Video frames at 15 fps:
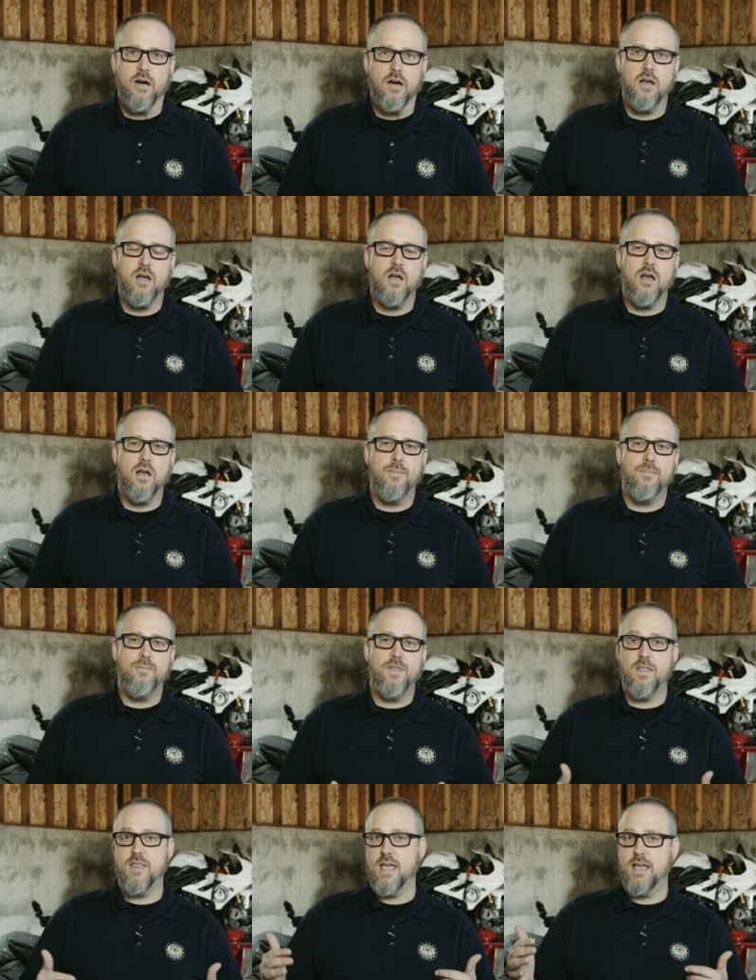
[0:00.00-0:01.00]

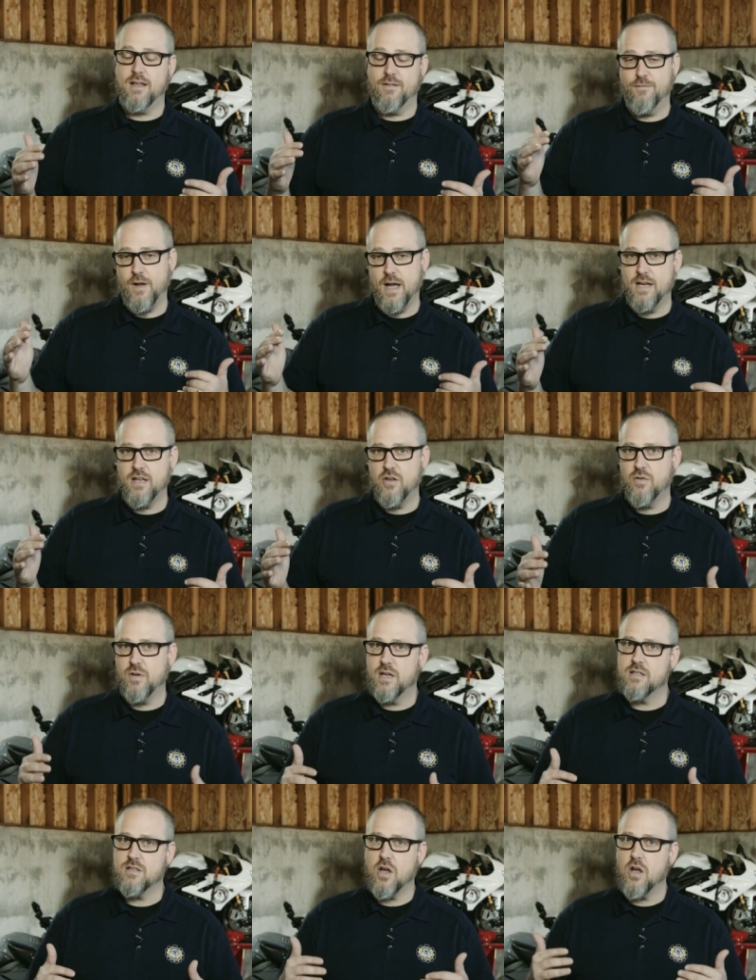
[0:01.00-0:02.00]
that they can fine you, and
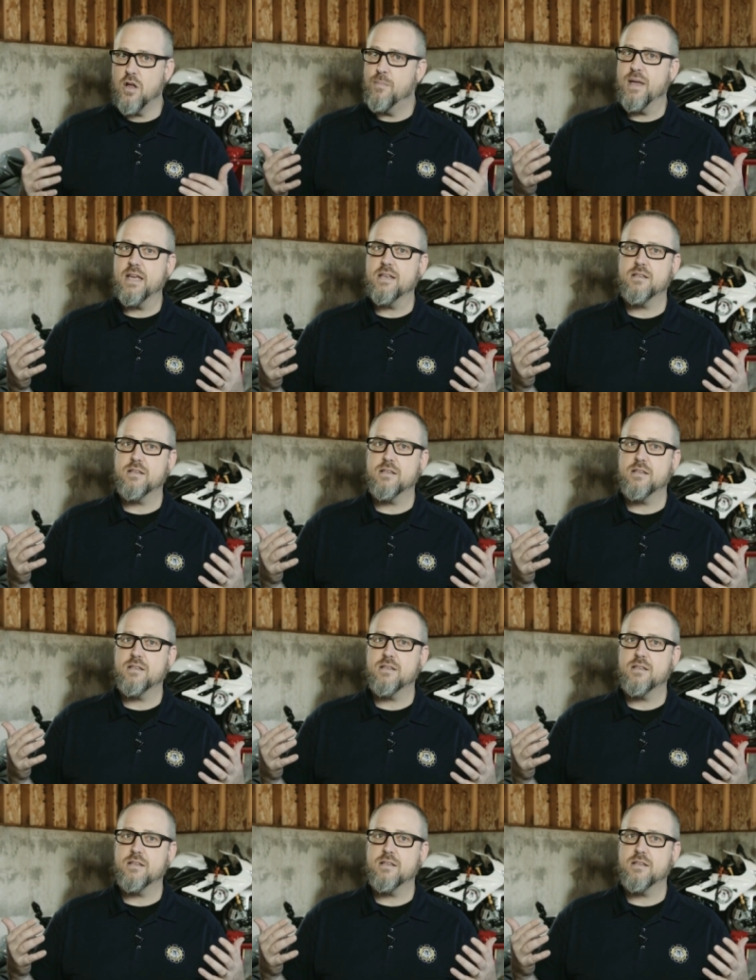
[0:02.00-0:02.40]
it's all based